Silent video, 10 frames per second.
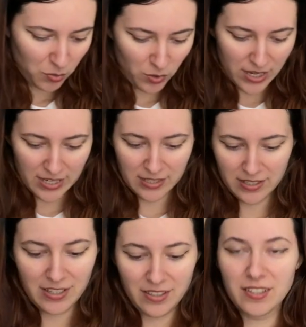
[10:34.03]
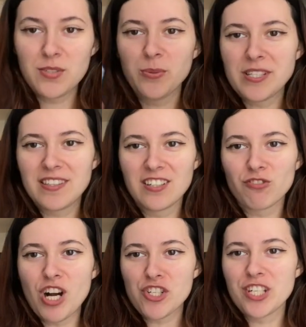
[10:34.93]
one, this was the
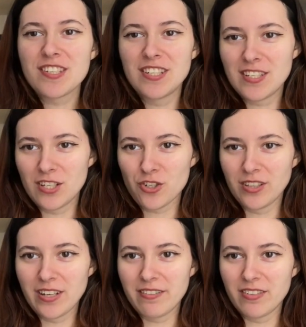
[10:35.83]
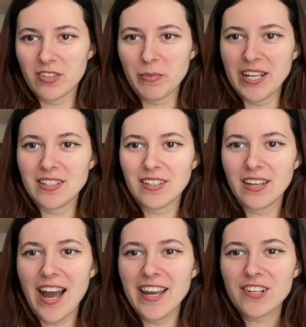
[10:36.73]
rushest decision that I've ever made.
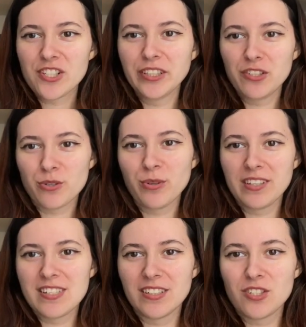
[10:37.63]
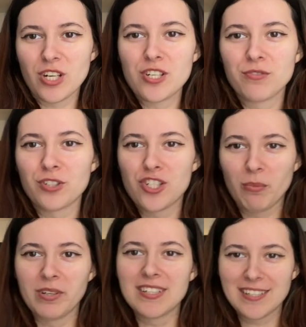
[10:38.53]
I actually drew this illustration for a
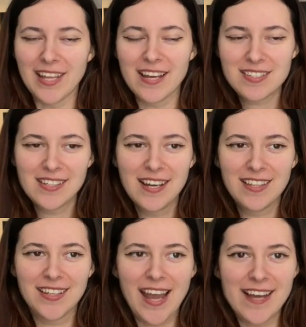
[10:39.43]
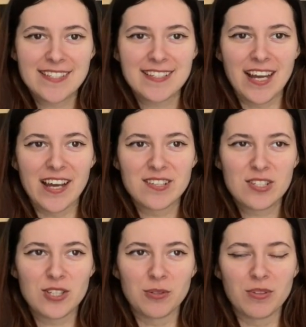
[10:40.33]
Japanese class. They asked us
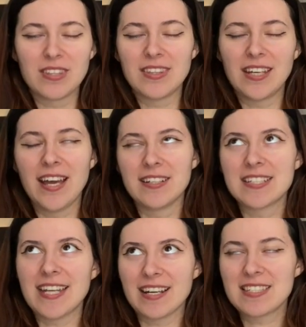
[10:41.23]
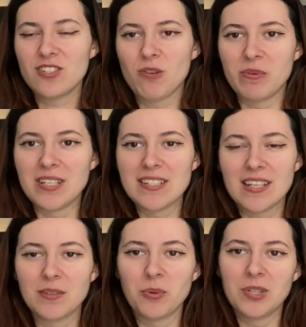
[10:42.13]
to, they had a text in Japanese
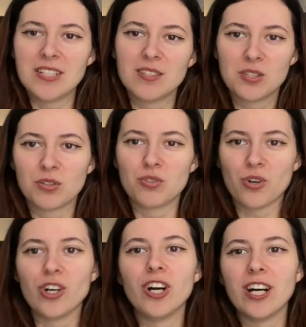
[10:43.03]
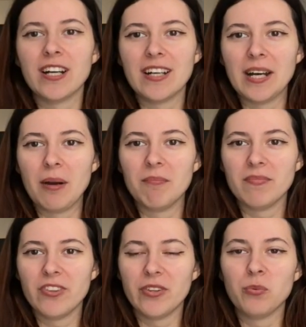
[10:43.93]
and we needed to draw
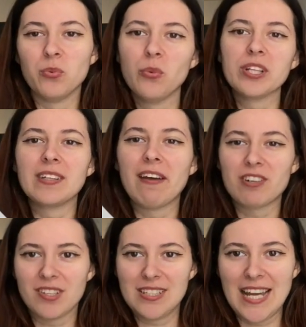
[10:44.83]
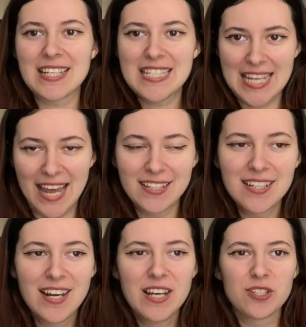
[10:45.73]
whatever the text said.
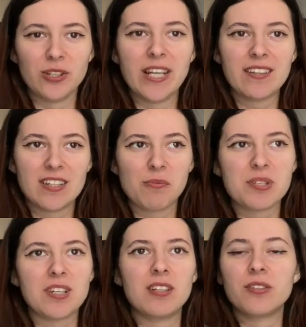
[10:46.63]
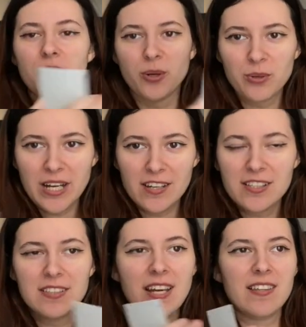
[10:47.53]
So like there was a
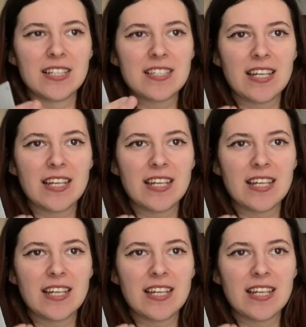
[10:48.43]
ryokan that